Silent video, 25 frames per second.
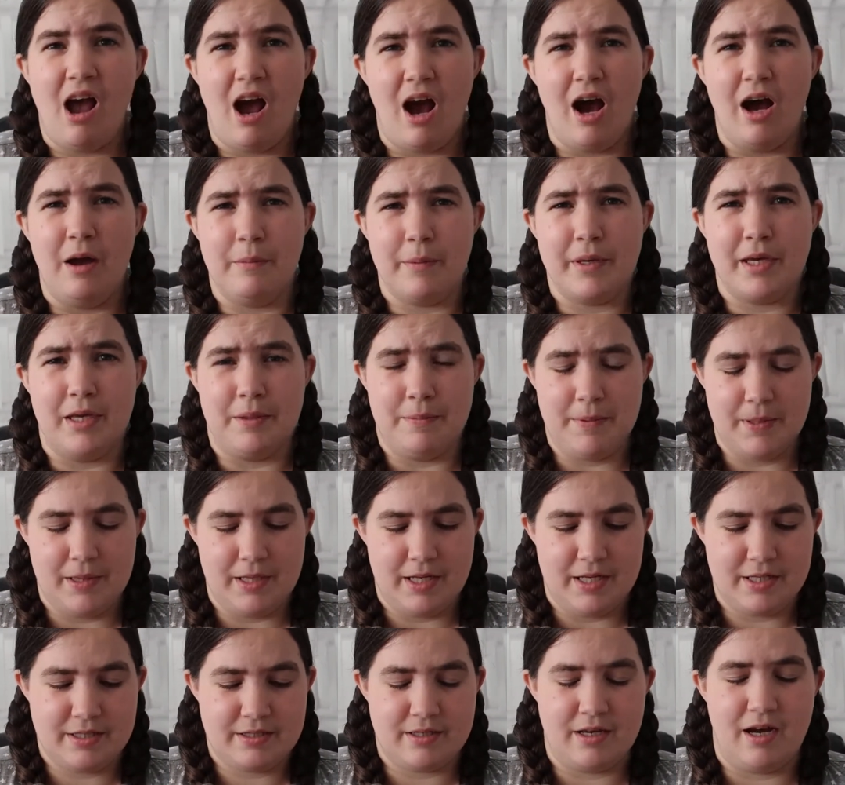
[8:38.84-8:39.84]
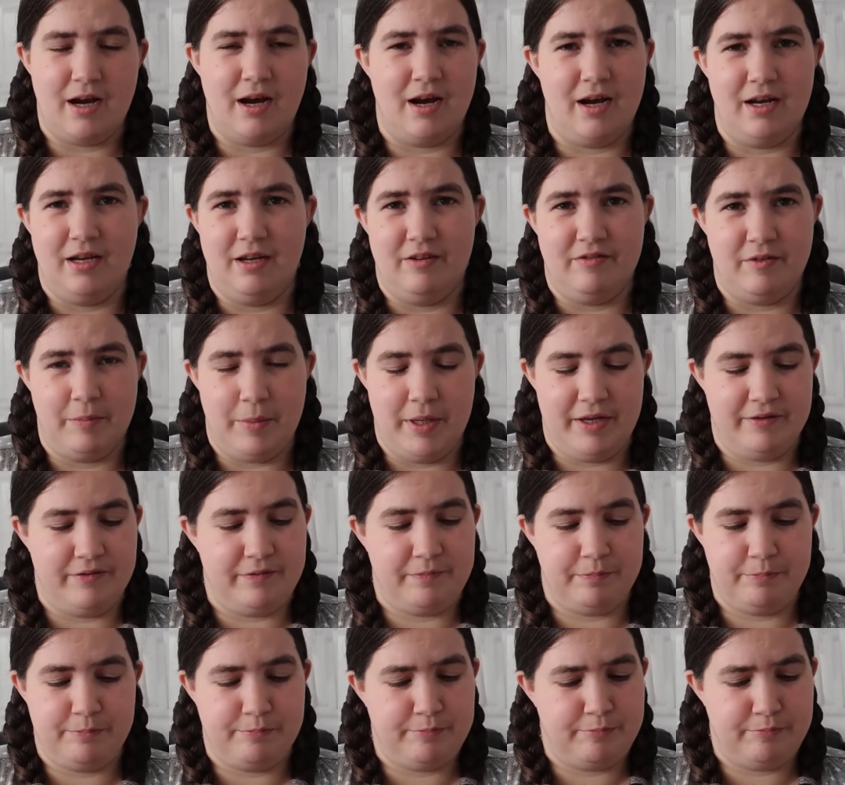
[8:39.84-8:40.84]
I'm keeping this. I love a bit of
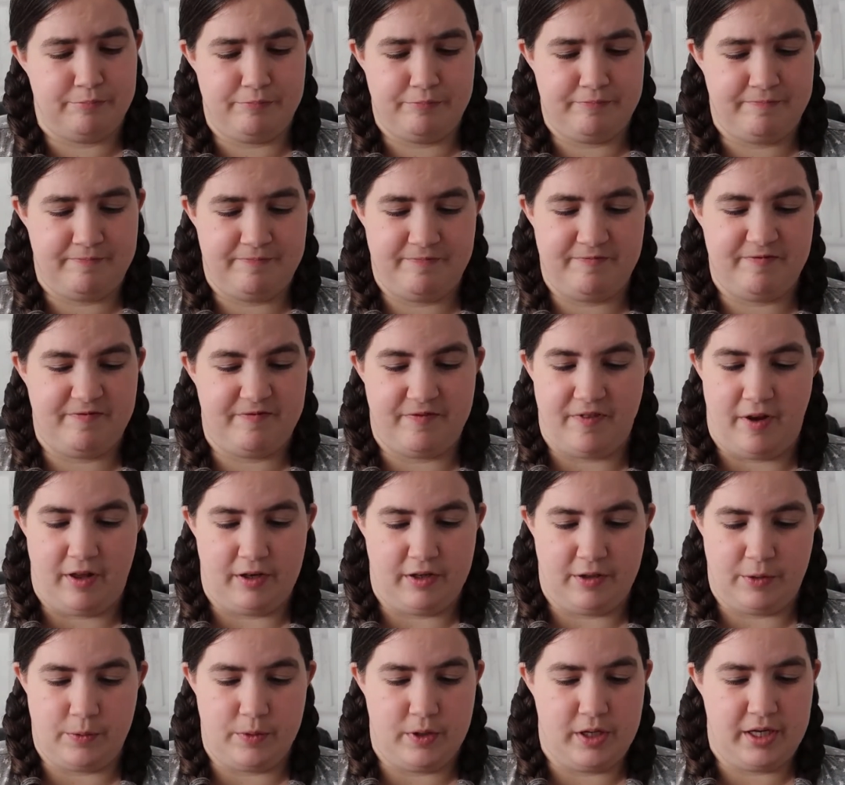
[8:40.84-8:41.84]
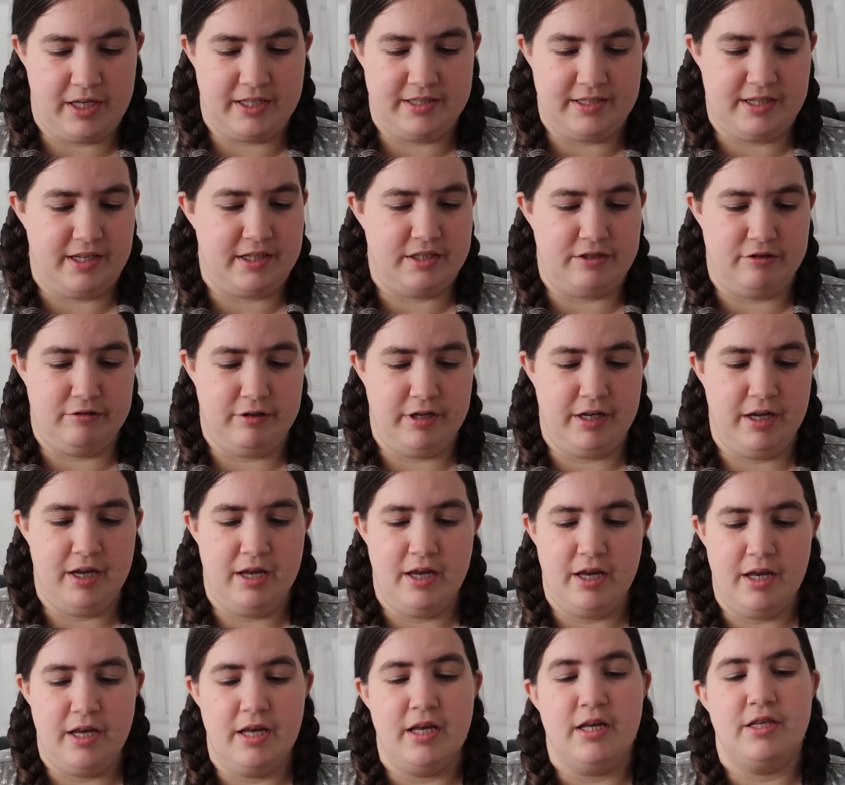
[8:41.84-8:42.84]
fun, quirky stationery.
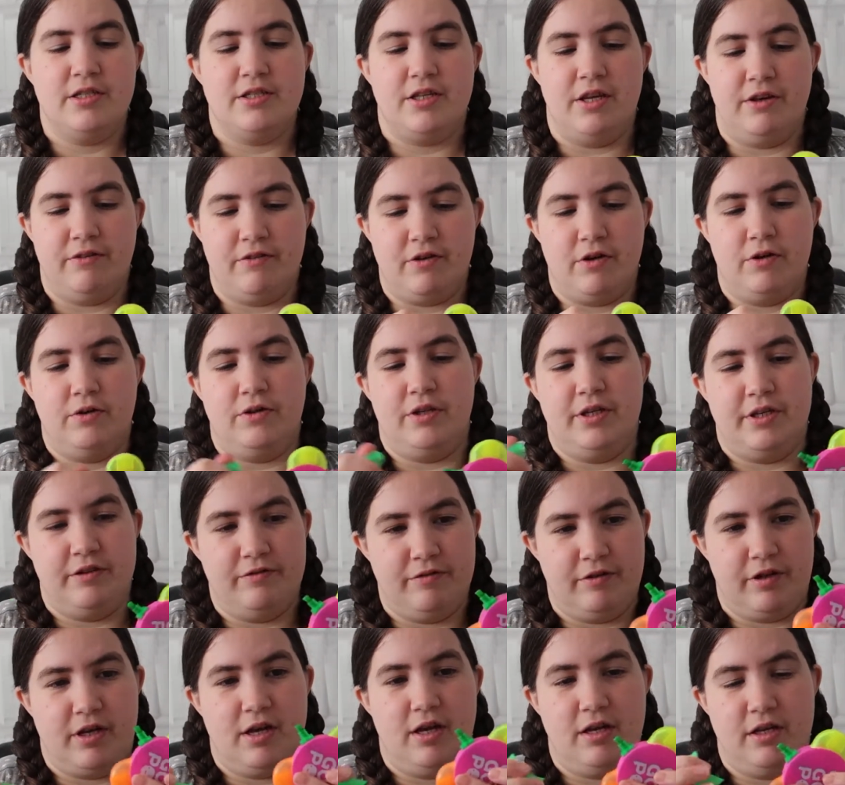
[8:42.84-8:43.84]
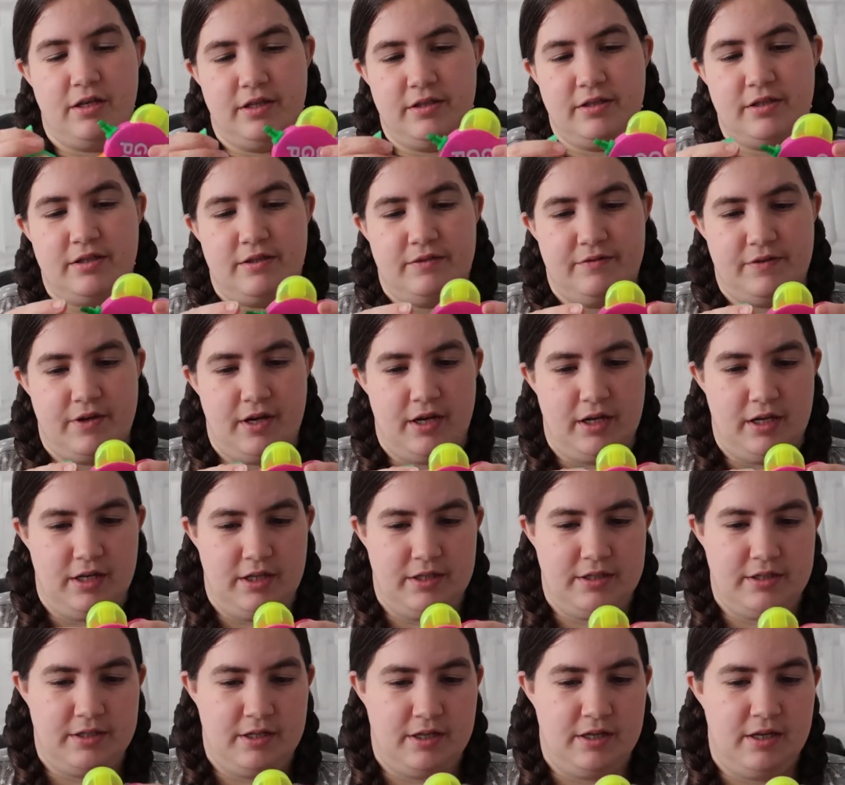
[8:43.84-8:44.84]
So you've got all the different colours of
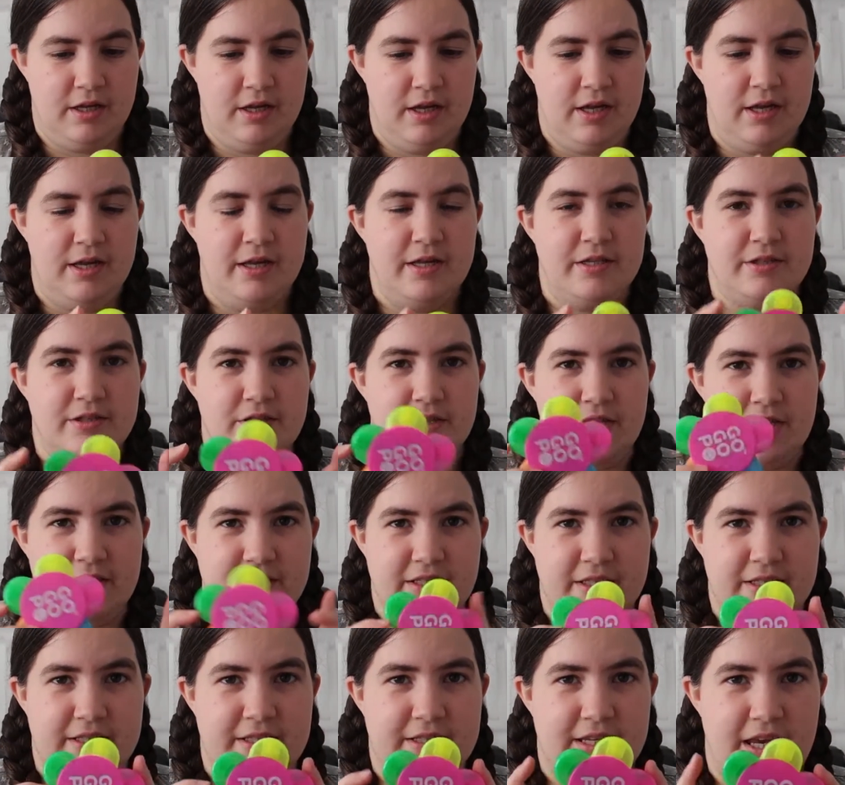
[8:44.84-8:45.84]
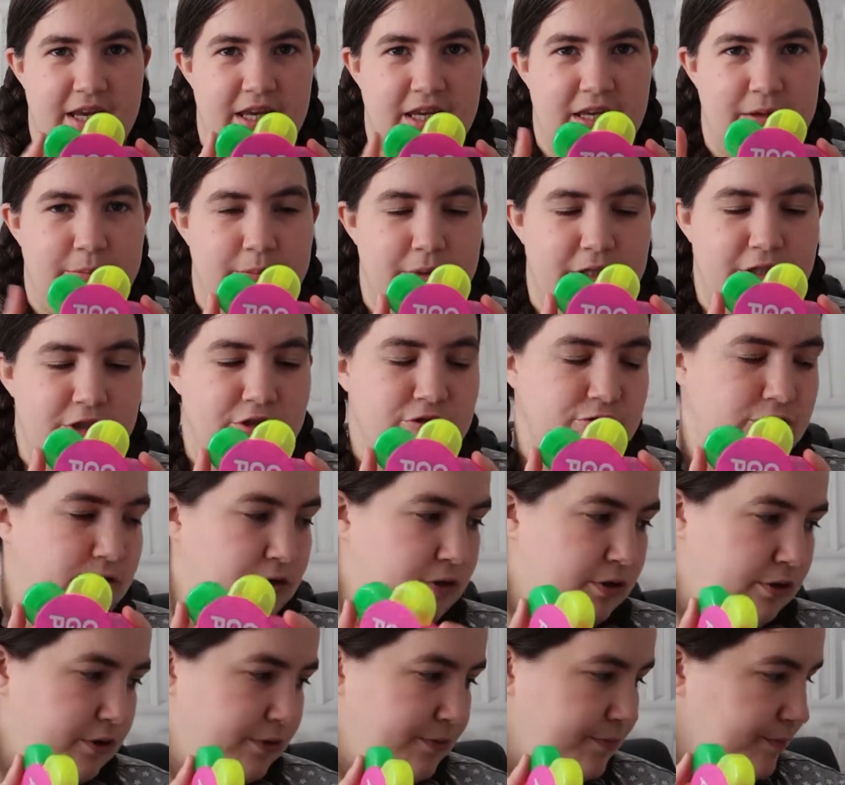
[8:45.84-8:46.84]
highlighter. So that's staying in my
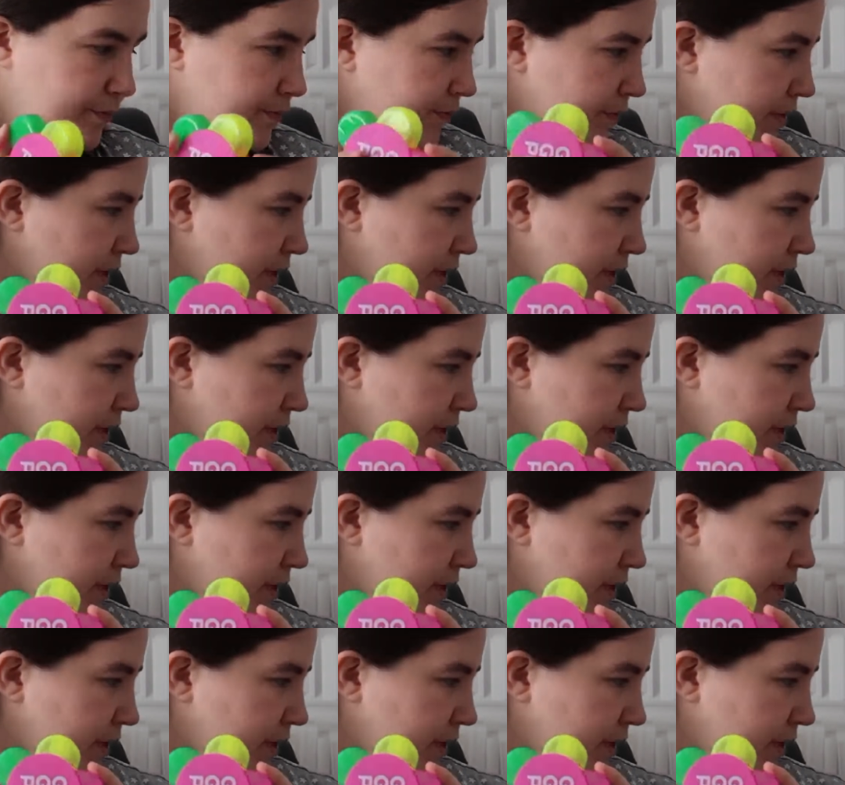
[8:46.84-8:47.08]
drawer.